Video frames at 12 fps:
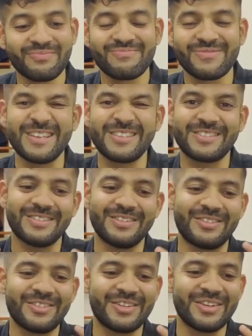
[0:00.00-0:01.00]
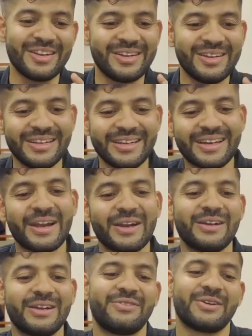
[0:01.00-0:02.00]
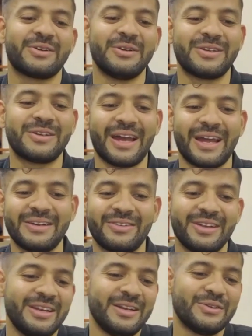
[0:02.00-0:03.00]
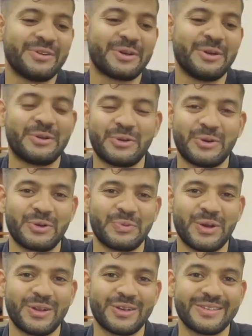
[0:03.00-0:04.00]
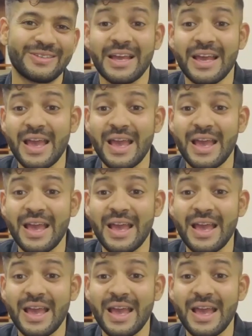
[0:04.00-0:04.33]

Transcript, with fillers: is really kind of difficult and really difficult to know, to be honest. Okay, we'll